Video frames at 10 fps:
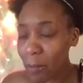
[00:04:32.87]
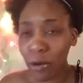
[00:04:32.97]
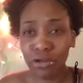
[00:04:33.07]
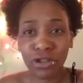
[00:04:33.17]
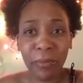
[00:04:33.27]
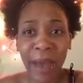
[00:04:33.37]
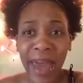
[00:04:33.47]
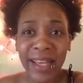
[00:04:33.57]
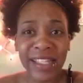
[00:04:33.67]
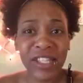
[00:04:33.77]

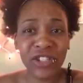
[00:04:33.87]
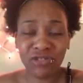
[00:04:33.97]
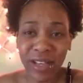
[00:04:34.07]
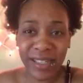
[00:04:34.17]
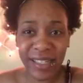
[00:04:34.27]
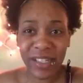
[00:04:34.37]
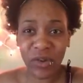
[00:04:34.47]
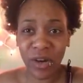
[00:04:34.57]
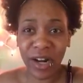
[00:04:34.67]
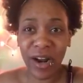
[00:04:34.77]
Post-traumatic stress
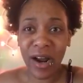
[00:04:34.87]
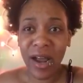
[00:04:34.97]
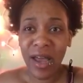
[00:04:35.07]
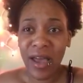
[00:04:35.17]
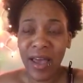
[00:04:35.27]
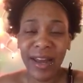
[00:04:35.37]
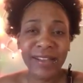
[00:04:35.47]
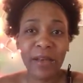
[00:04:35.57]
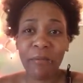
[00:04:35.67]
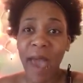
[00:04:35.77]
disorder. It
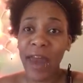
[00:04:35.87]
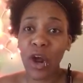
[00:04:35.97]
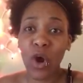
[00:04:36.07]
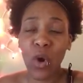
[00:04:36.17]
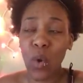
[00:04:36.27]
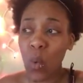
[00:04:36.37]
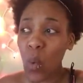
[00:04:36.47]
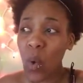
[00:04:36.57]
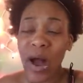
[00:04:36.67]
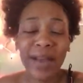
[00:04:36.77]
doesn't matter
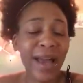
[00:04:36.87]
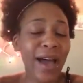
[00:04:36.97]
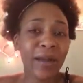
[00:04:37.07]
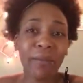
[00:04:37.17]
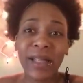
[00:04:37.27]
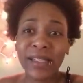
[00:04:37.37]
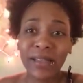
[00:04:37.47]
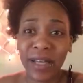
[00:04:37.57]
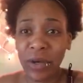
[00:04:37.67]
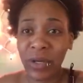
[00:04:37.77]
what kind of
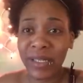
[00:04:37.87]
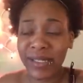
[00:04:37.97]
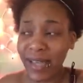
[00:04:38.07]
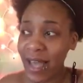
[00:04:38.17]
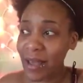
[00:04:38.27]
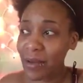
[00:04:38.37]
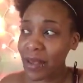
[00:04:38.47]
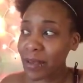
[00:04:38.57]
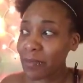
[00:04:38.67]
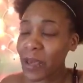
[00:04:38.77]
mental illness that
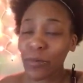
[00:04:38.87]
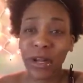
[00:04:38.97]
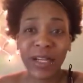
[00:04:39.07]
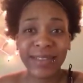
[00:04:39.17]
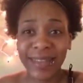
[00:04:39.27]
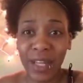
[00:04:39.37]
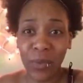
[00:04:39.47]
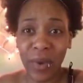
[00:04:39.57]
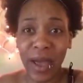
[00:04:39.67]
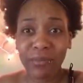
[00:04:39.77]
people are
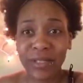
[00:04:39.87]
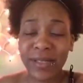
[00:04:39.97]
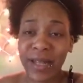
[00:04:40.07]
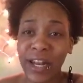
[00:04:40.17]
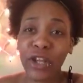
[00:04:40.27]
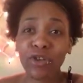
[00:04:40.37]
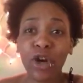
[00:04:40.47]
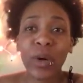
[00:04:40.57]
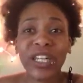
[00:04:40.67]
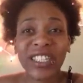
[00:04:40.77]
dealing with. I'm just letting you
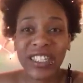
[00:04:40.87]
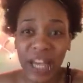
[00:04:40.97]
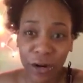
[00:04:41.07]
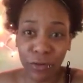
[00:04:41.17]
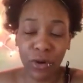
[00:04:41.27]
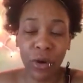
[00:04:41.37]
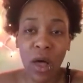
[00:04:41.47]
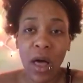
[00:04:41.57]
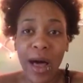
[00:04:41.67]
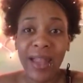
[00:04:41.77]
know, in
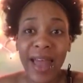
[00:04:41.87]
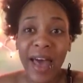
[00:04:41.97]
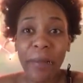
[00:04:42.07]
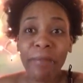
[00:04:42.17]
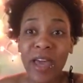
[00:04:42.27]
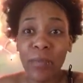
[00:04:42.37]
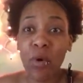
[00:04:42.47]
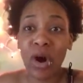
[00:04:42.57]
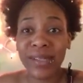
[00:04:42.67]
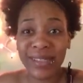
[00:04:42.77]
general, a lot of
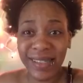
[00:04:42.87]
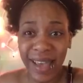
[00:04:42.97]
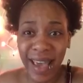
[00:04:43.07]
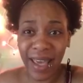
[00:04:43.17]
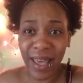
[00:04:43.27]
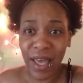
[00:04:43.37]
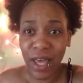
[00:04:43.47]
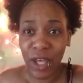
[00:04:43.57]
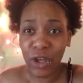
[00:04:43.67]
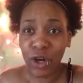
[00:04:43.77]
people are sick.
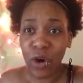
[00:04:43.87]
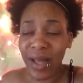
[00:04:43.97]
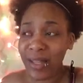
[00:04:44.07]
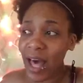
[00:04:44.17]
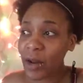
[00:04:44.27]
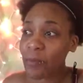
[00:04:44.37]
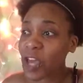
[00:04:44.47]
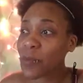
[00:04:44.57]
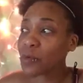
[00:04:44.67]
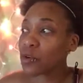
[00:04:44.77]
You know, a lot of
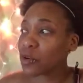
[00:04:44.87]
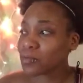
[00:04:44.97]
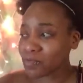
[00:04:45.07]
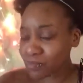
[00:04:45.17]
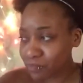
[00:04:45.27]
people